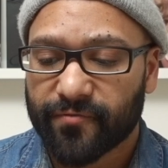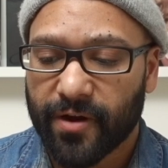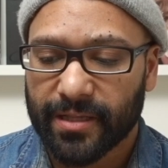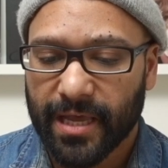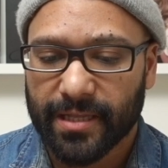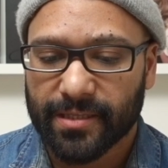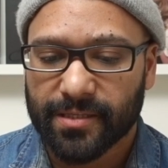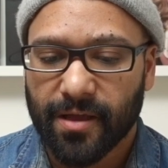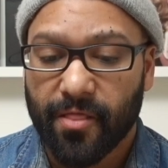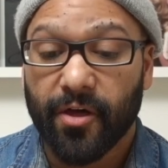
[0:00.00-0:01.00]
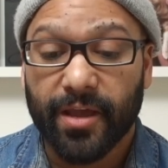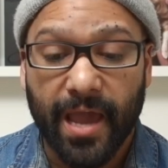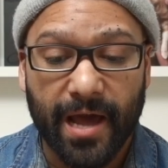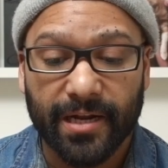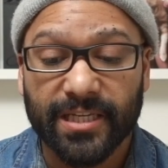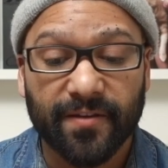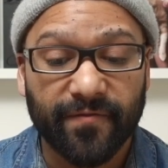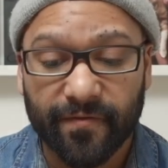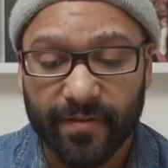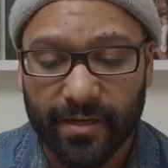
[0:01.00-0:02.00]
friend Lance, the cat, is
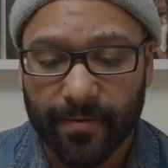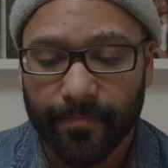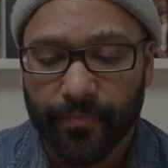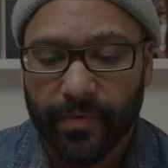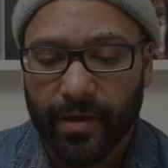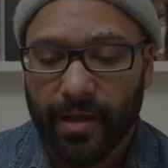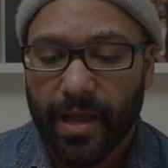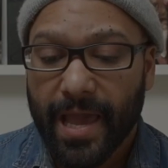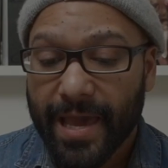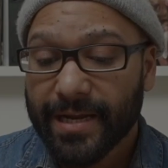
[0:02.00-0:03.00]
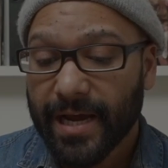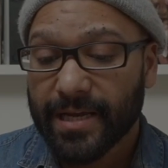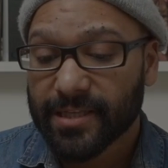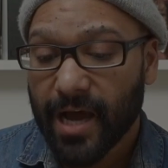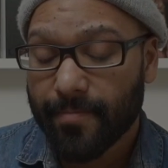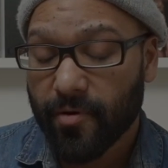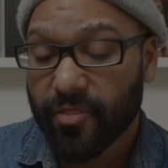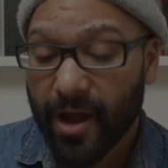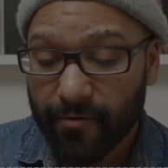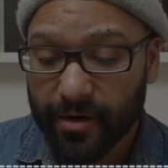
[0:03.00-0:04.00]
15 and has
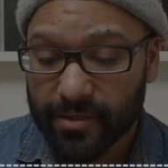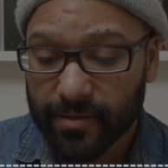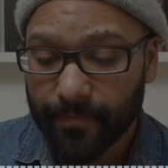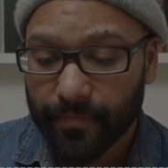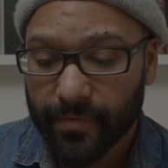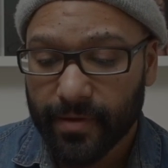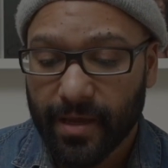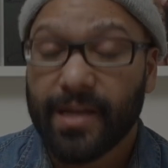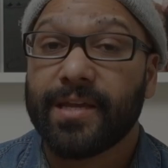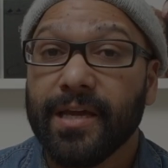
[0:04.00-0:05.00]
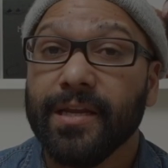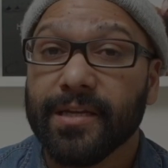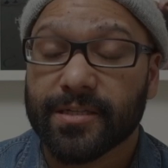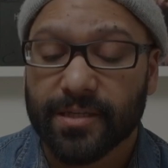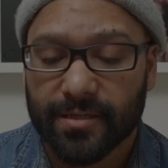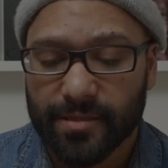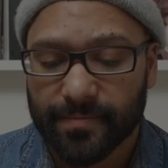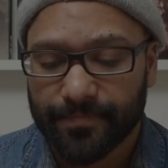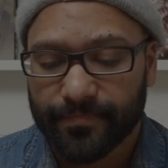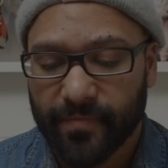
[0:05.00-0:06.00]
hypothyroidism and kidney disease.
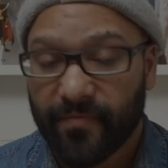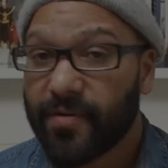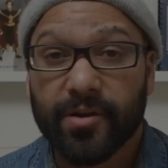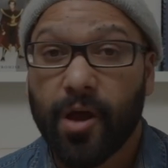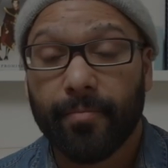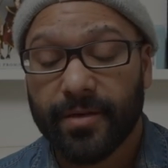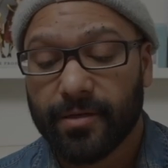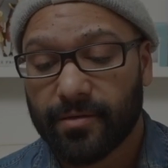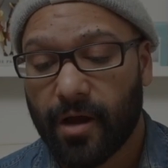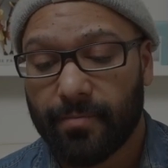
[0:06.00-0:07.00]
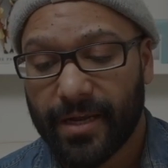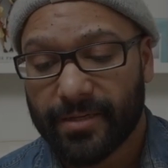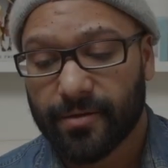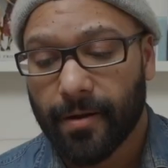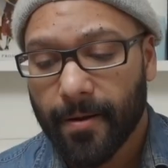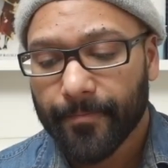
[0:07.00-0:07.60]
Very common combination.